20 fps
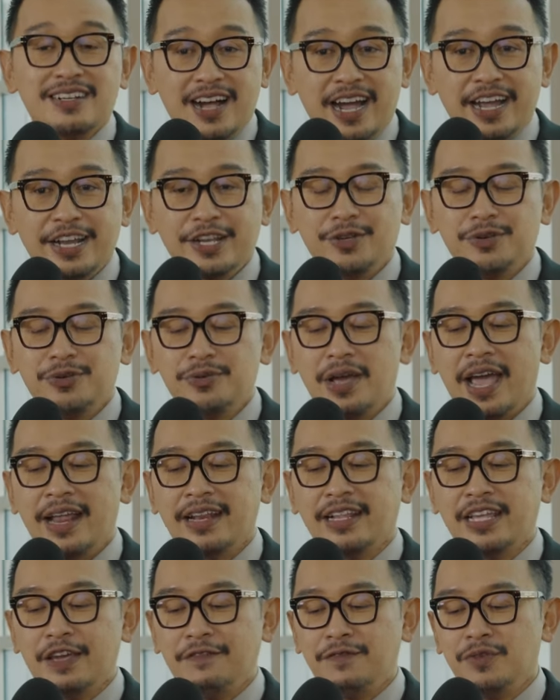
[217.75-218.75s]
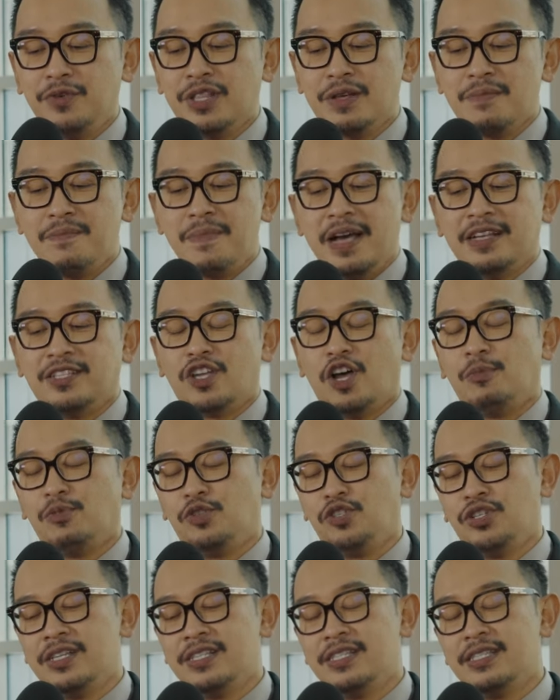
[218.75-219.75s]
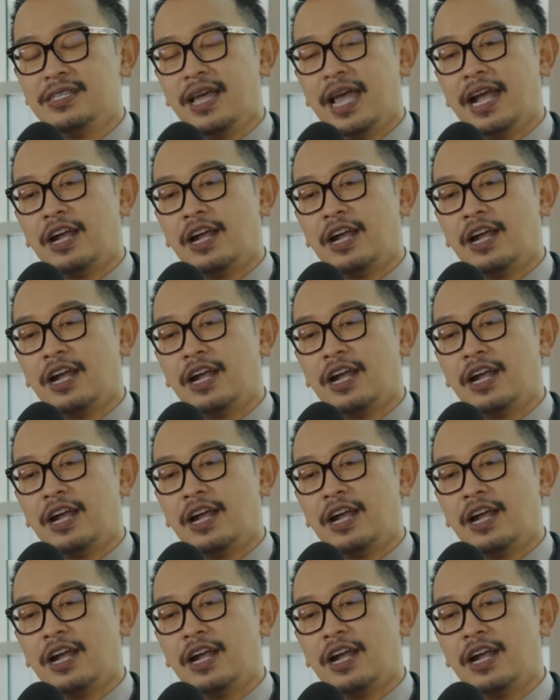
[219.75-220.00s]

guide you and give you the best options